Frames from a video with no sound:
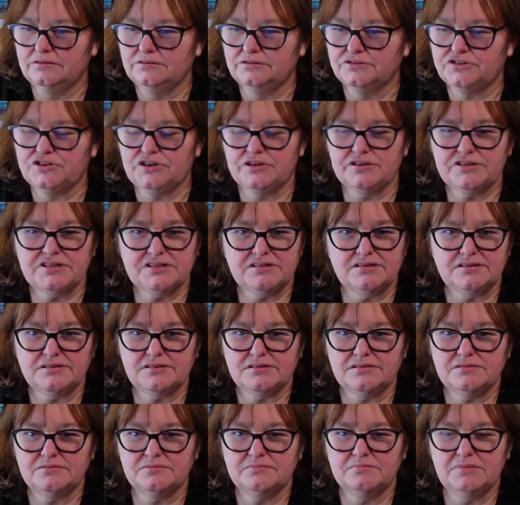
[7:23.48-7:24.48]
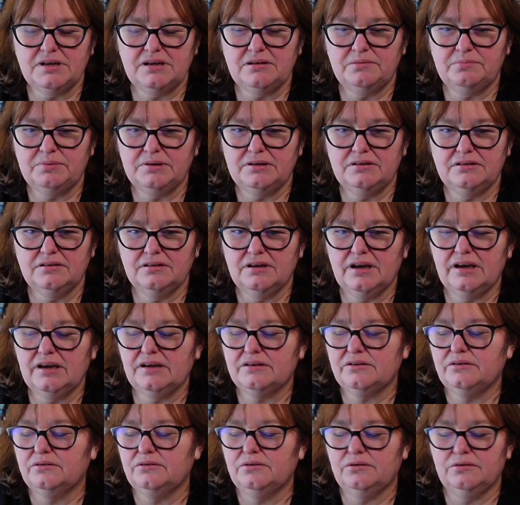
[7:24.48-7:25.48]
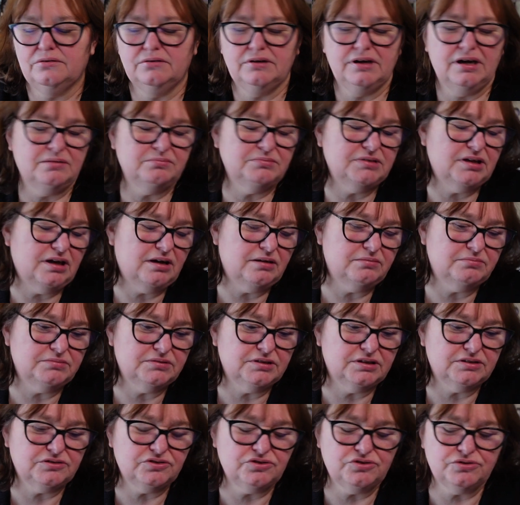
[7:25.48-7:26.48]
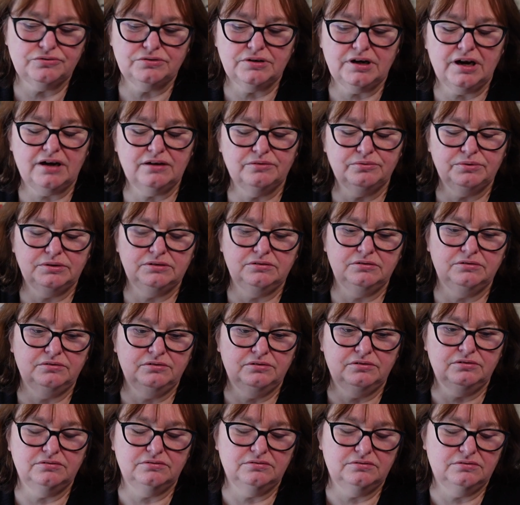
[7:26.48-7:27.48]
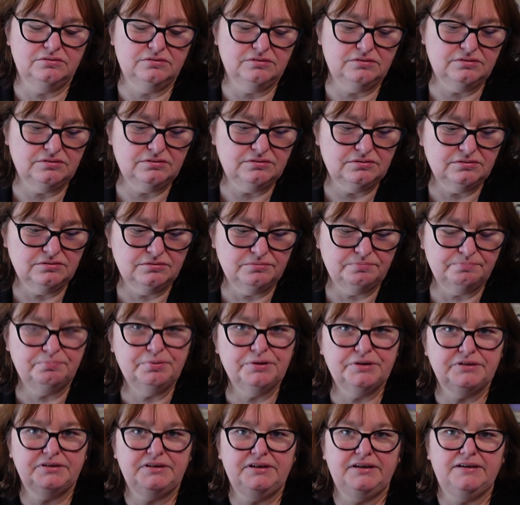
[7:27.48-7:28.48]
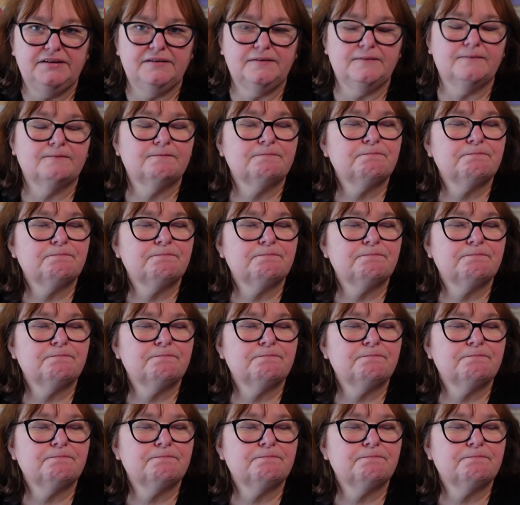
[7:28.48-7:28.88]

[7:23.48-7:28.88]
justice, maybe. I don't know. I'm not sure. I will put it here.